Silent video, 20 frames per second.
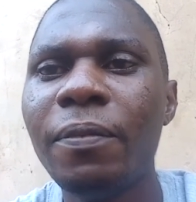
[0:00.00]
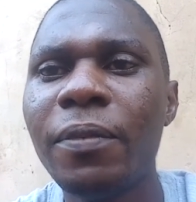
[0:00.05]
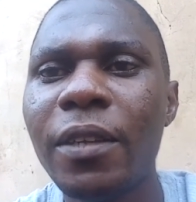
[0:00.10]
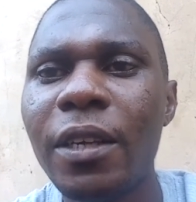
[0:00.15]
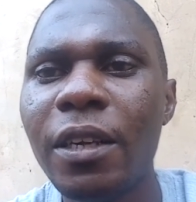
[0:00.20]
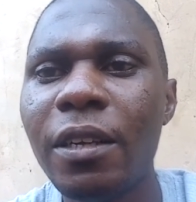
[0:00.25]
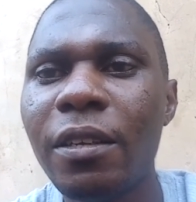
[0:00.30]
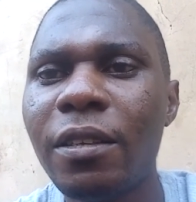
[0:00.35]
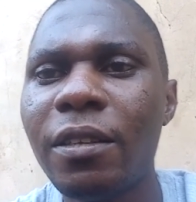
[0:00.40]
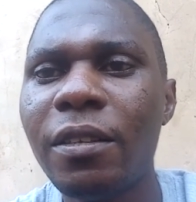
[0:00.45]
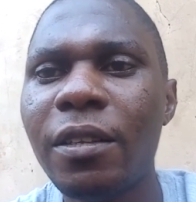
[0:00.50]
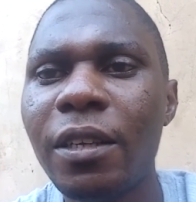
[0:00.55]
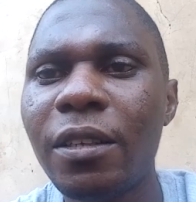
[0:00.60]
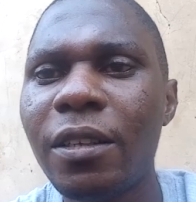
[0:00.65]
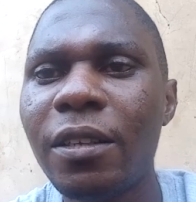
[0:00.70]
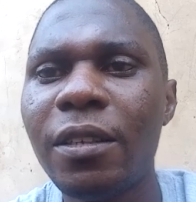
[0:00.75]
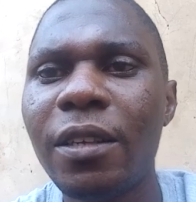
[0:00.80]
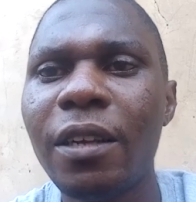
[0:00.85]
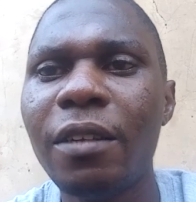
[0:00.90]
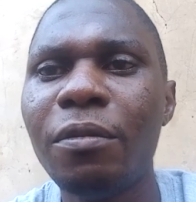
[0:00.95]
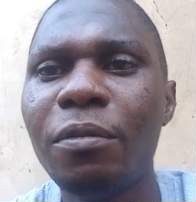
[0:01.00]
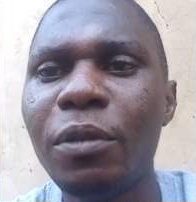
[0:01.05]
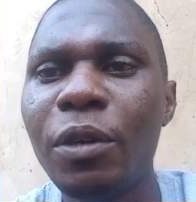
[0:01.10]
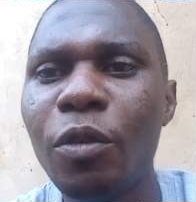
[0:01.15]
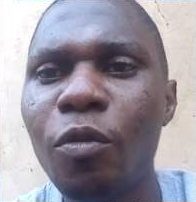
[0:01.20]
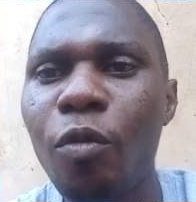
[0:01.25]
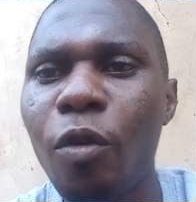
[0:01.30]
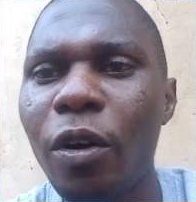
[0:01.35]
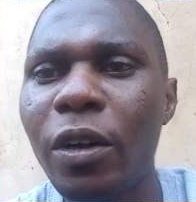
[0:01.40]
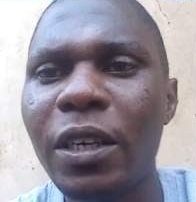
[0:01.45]
This is a
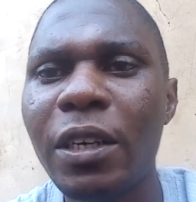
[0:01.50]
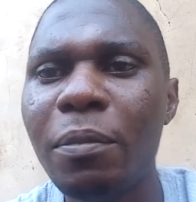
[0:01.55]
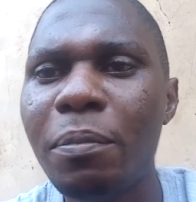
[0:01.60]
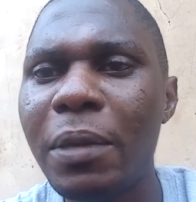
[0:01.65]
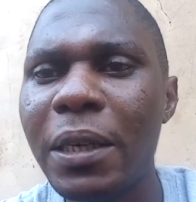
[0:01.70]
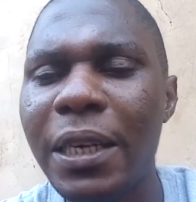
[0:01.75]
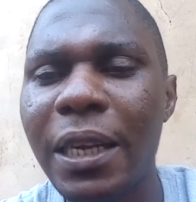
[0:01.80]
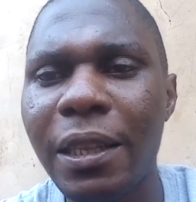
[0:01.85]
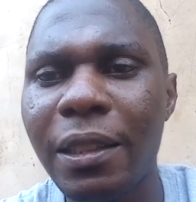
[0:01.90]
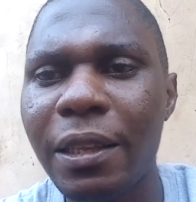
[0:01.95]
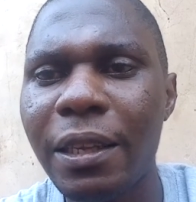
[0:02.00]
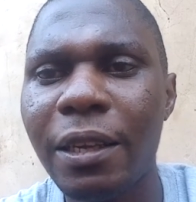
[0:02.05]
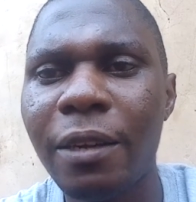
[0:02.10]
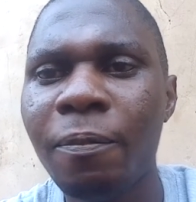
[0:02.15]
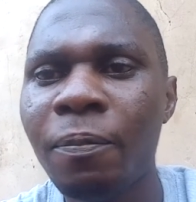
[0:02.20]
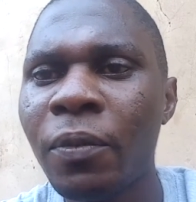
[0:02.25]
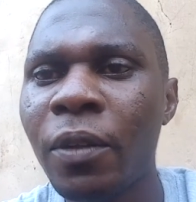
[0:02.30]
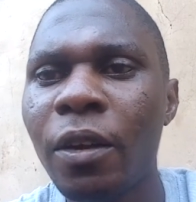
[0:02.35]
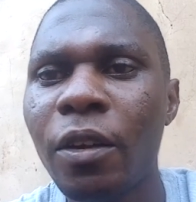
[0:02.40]
reward immediately.